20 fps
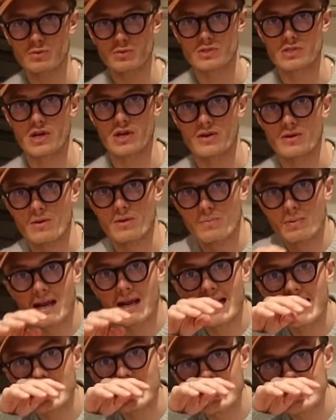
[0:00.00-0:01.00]
Also,
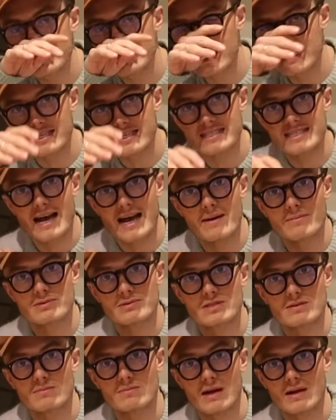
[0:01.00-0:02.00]
please
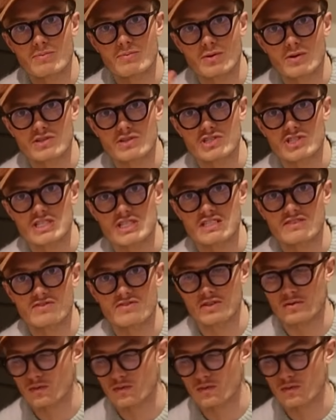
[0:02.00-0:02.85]
accept my apologies for